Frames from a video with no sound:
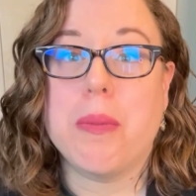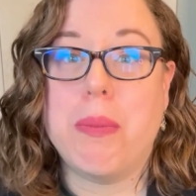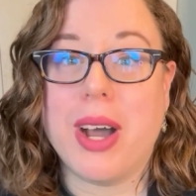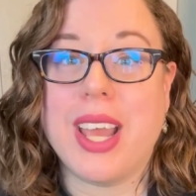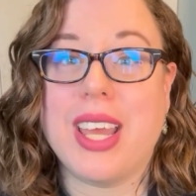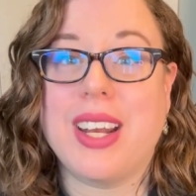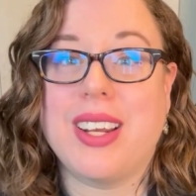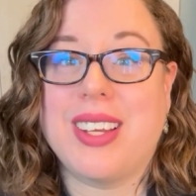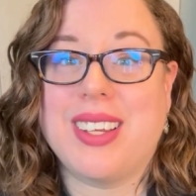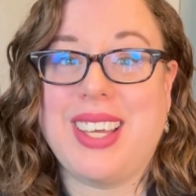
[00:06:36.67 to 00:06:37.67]
but
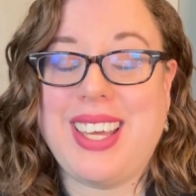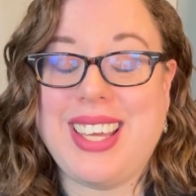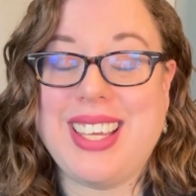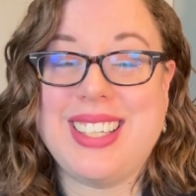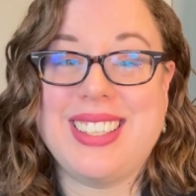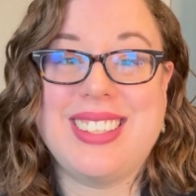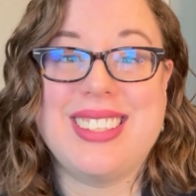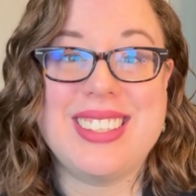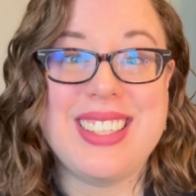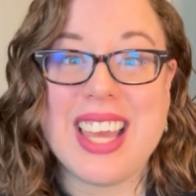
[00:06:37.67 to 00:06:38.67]
it
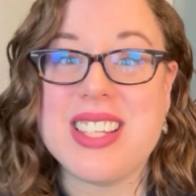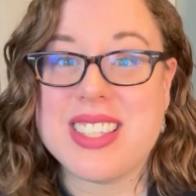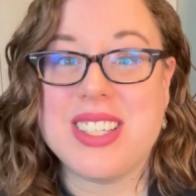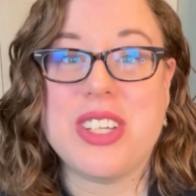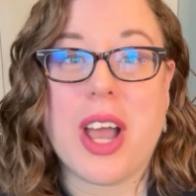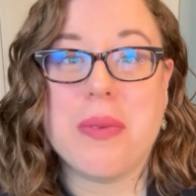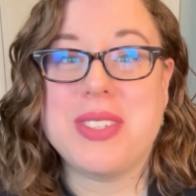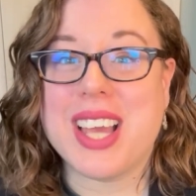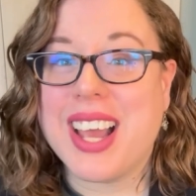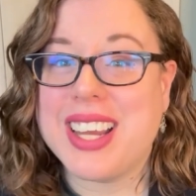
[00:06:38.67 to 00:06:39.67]
gets the job
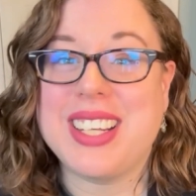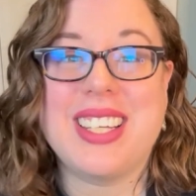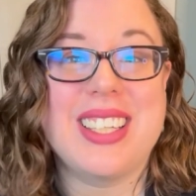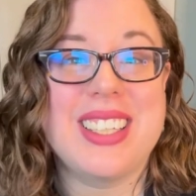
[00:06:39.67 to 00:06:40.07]
done,